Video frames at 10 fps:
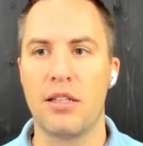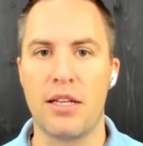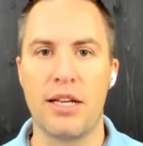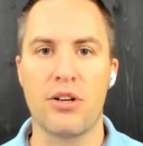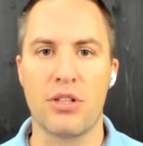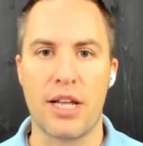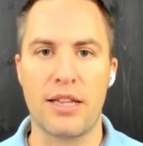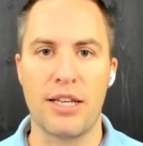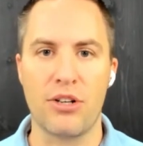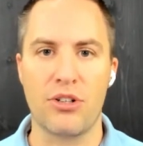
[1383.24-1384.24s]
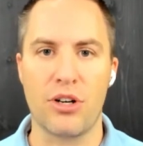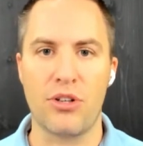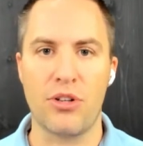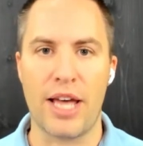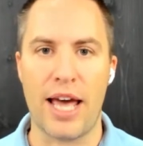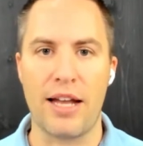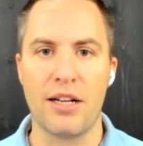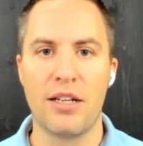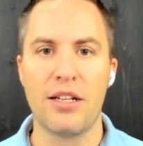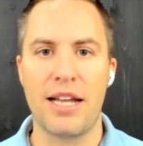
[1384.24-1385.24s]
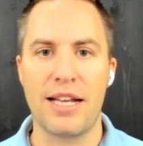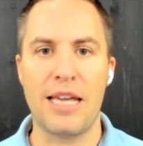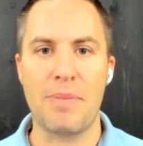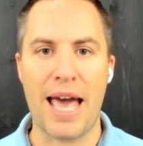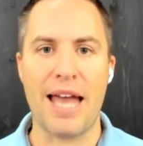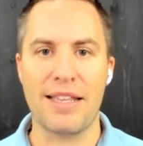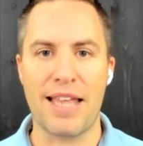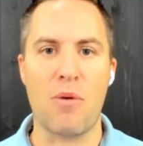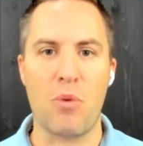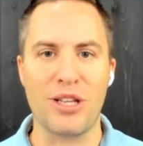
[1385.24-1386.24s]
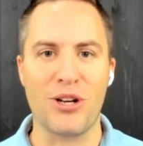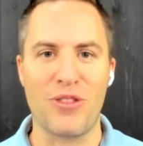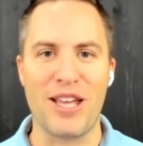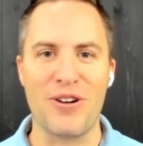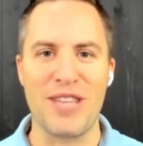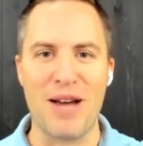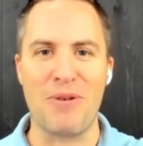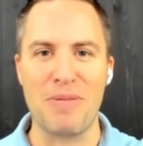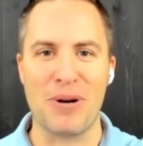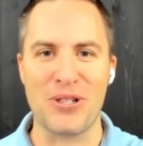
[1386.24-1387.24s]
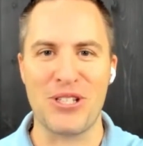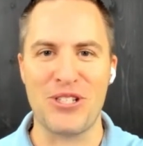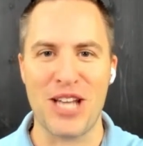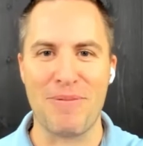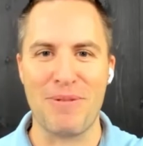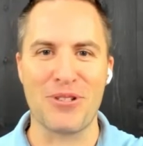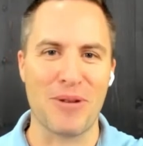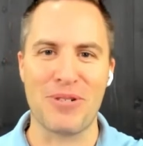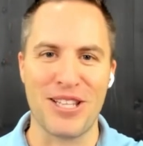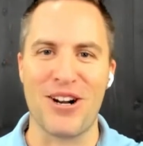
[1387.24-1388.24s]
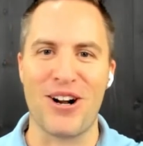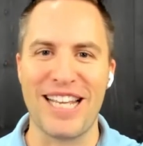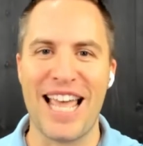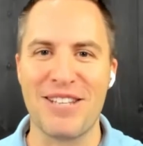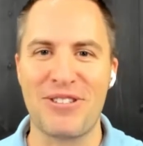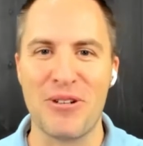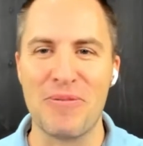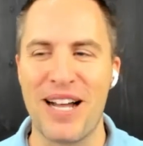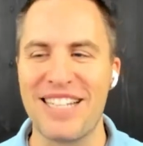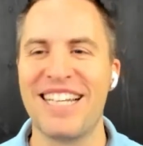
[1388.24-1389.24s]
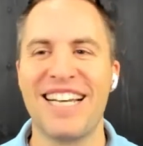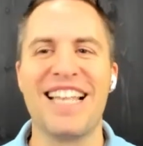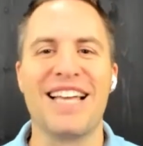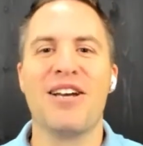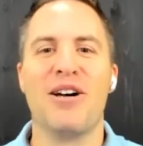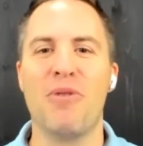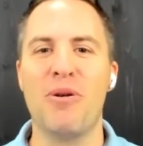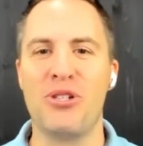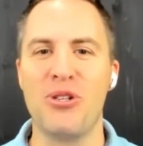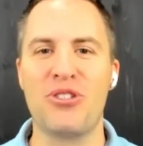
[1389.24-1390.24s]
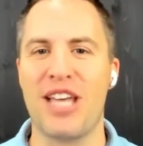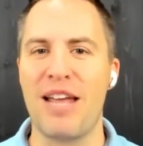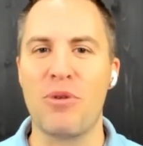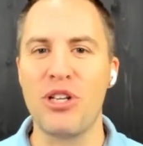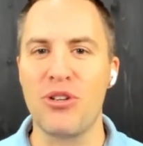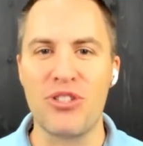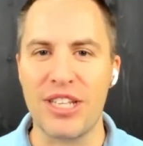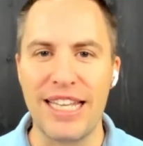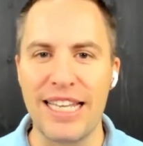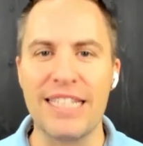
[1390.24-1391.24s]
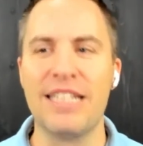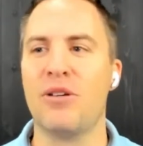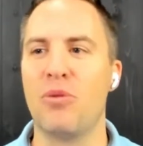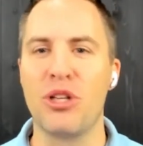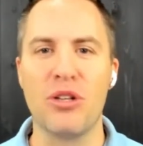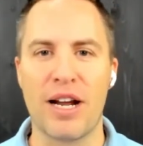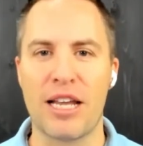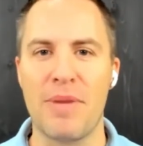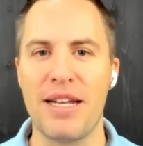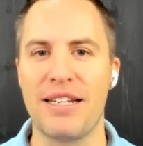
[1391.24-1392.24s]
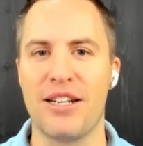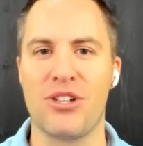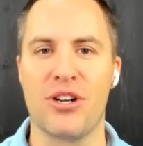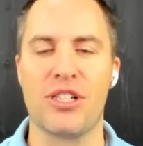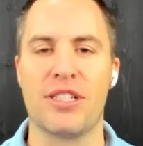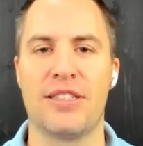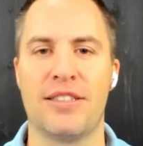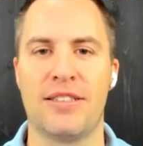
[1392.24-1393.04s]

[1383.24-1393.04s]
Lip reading: here, let the intern do that, keep adding that one little thing on that one person's job description that already has too much. Like, what would you say? What are you seeing? What are you recommending to churches?